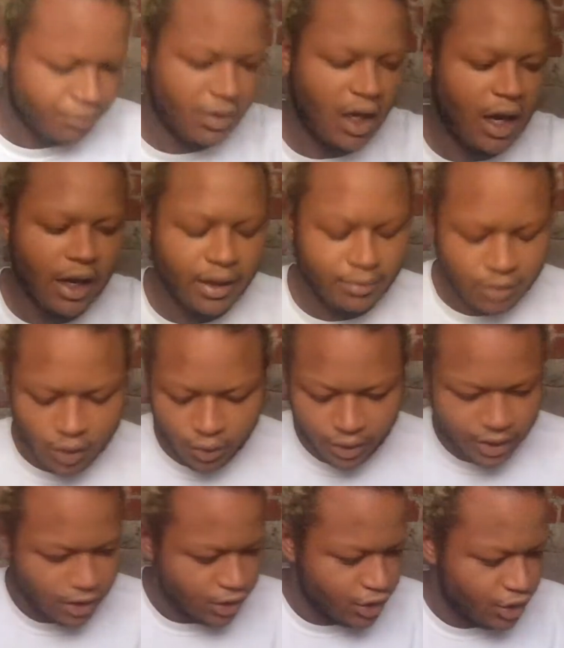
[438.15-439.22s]
I am
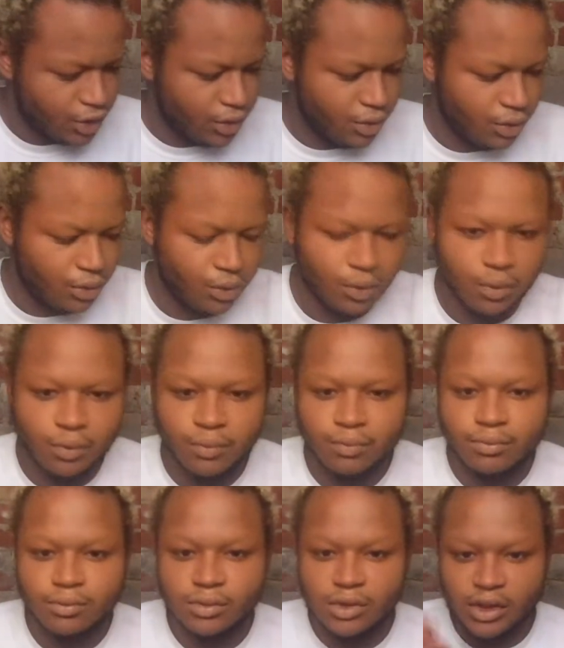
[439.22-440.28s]
going to
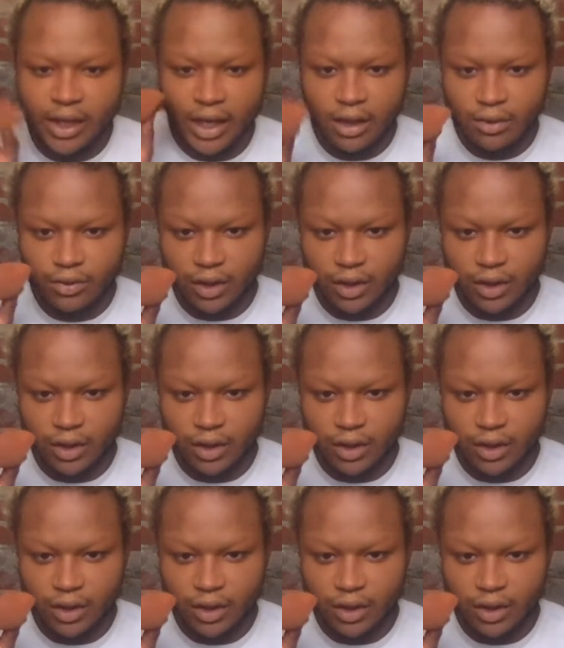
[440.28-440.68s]
take